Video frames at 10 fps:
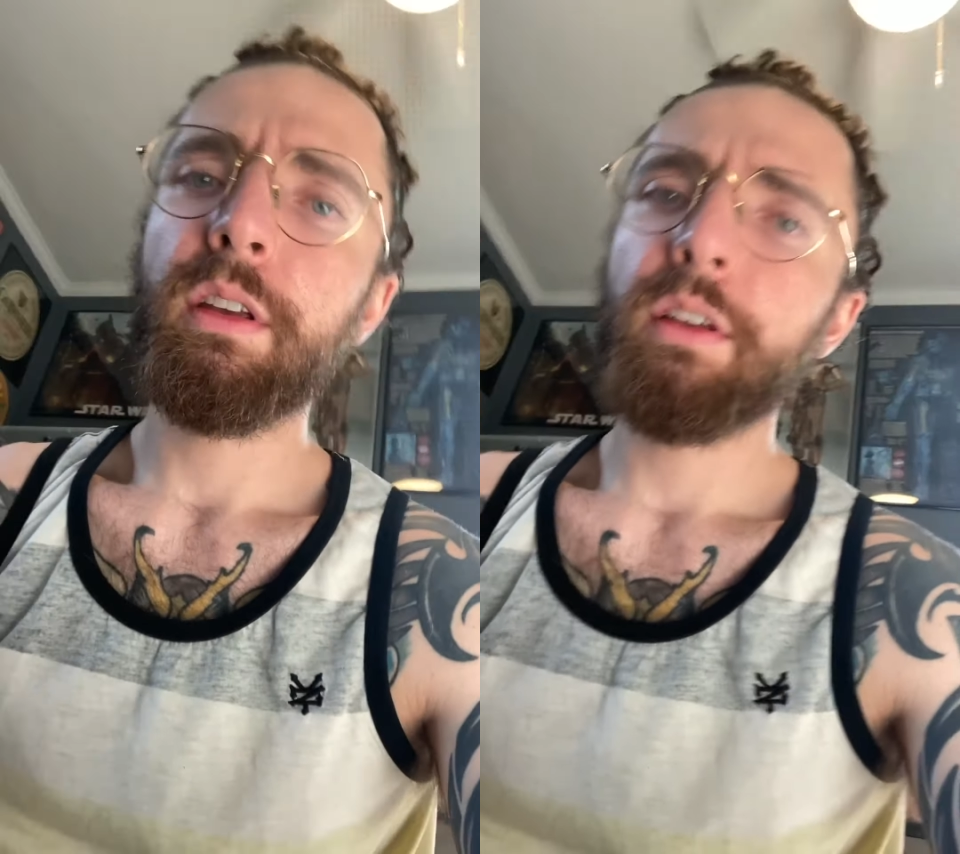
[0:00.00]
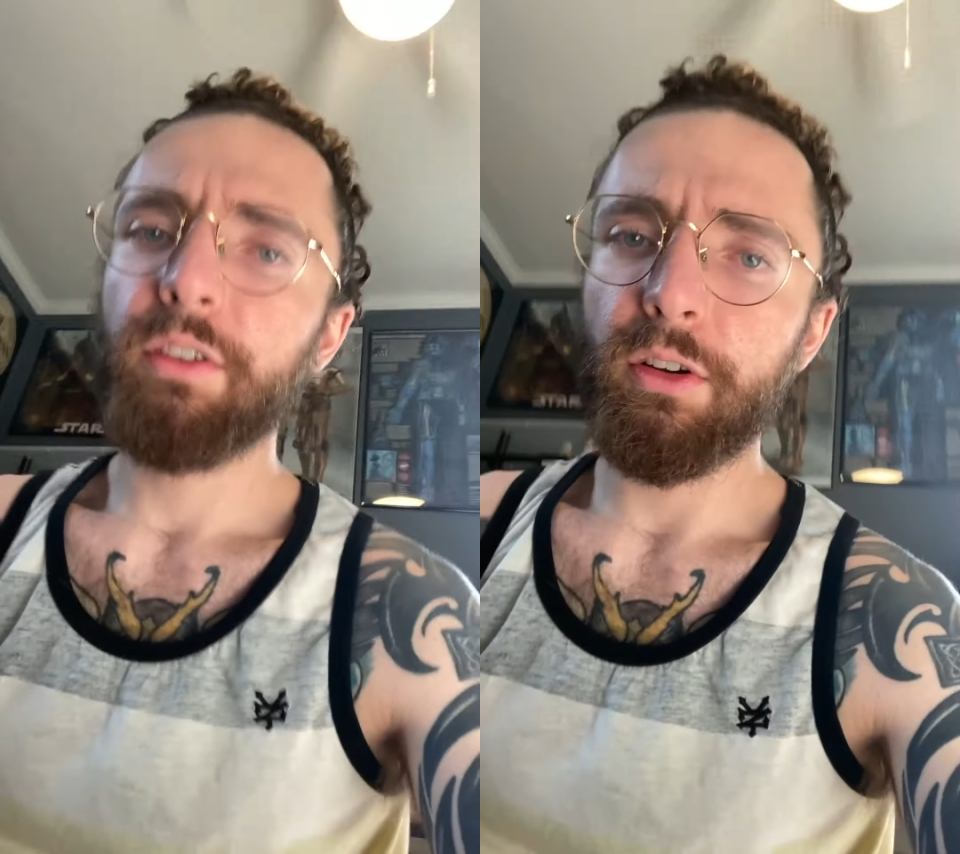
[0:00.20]

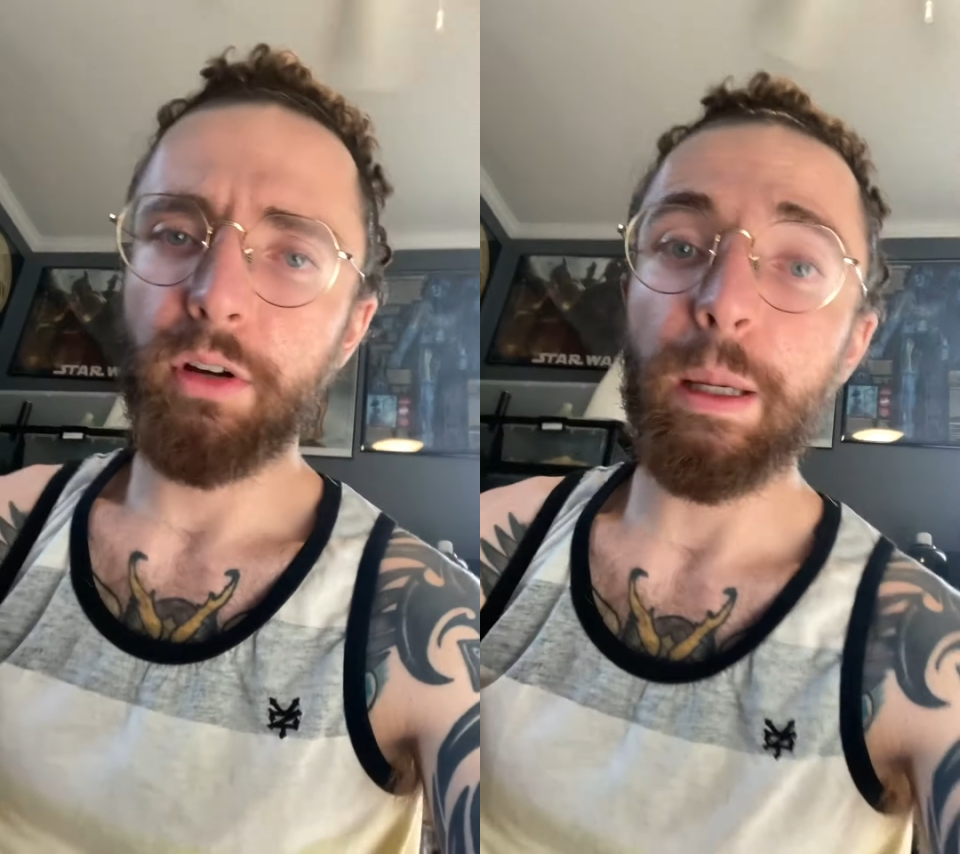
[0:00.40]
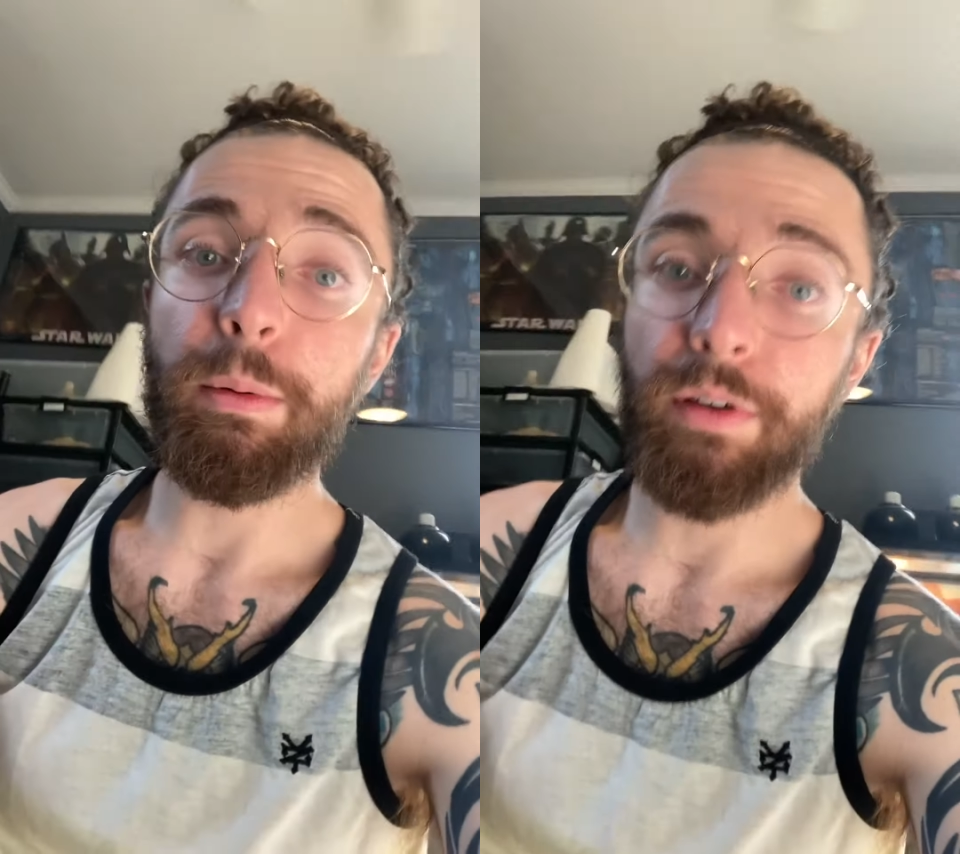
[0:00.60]
So
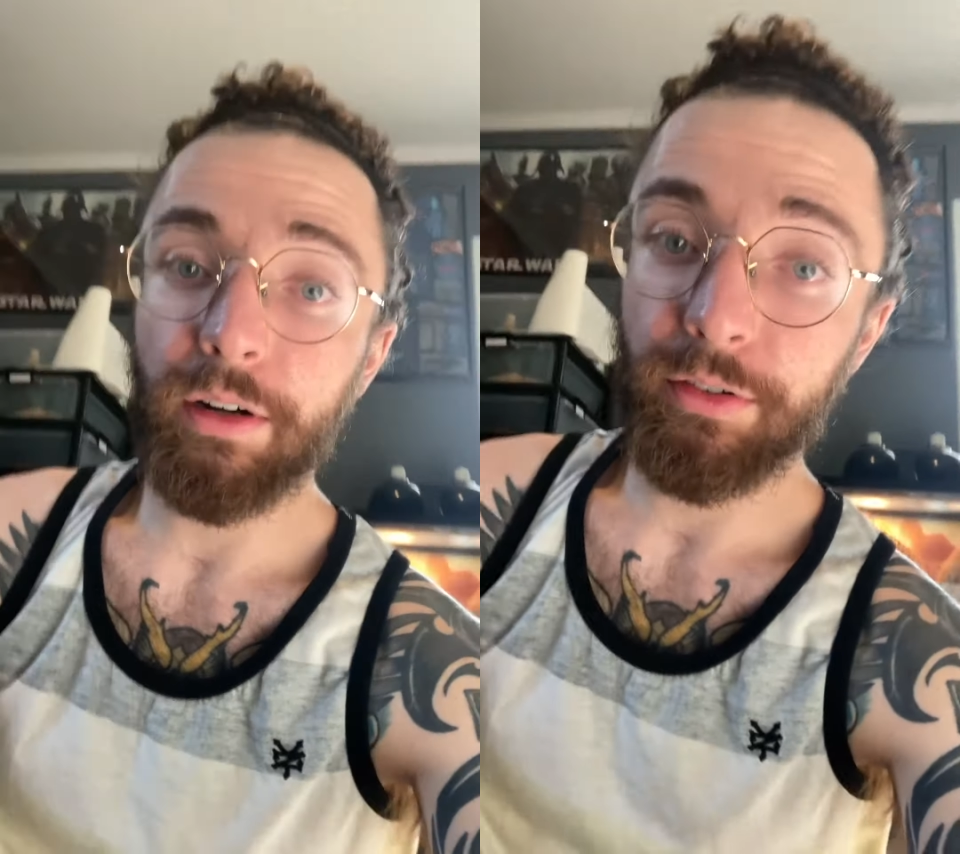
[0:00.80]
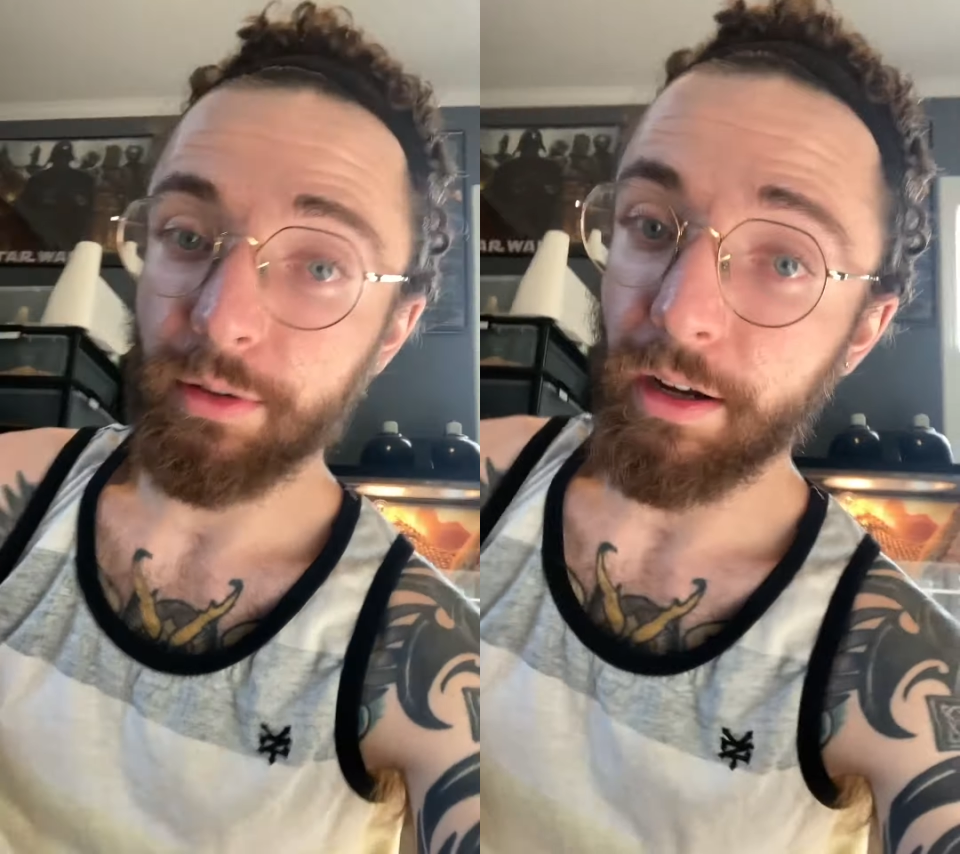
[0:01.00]
keep your
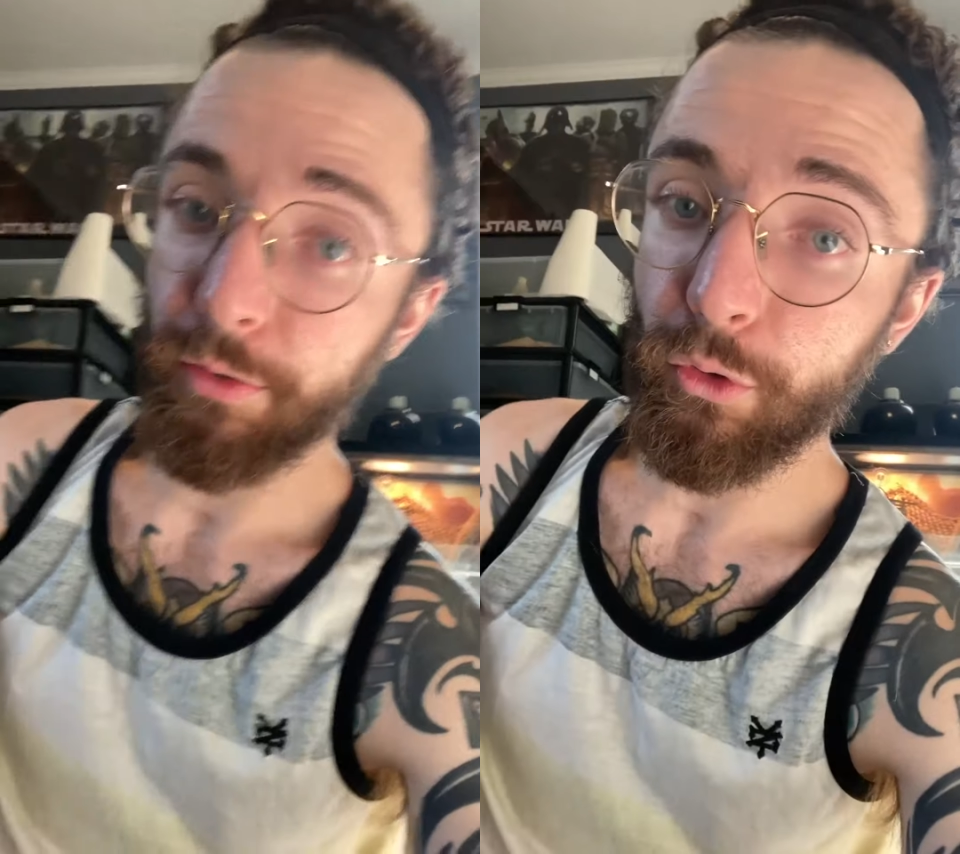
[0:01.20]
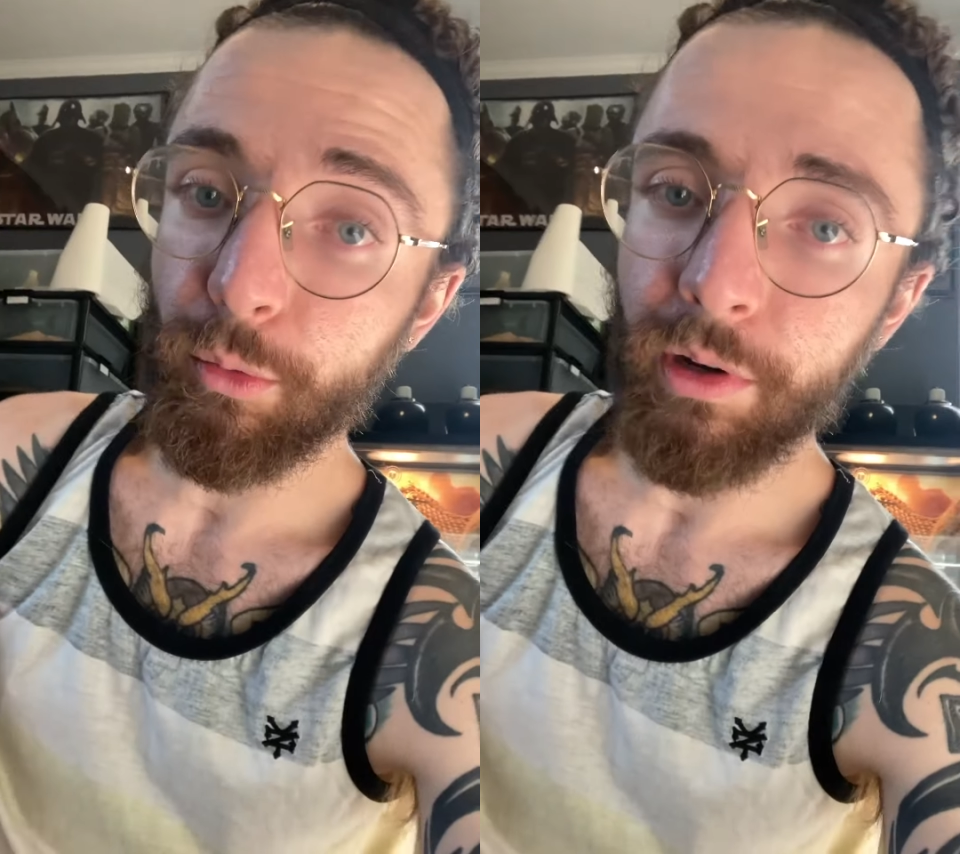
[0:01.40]
fingers crossed
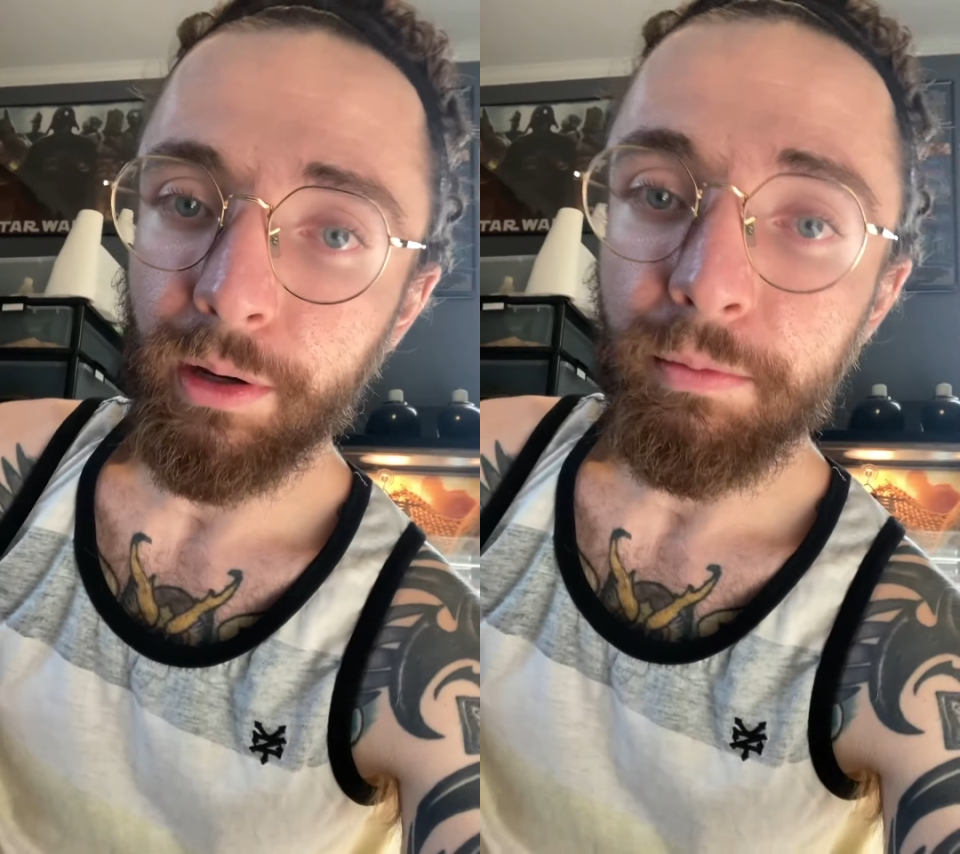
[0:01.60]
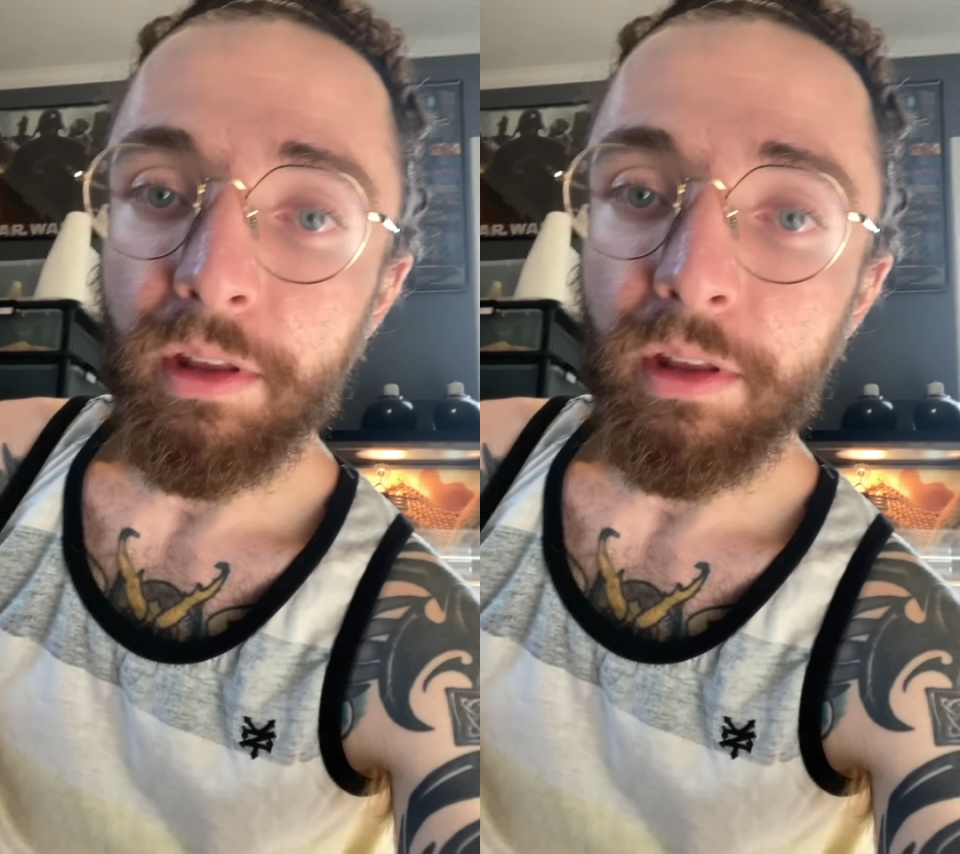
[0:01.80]
for me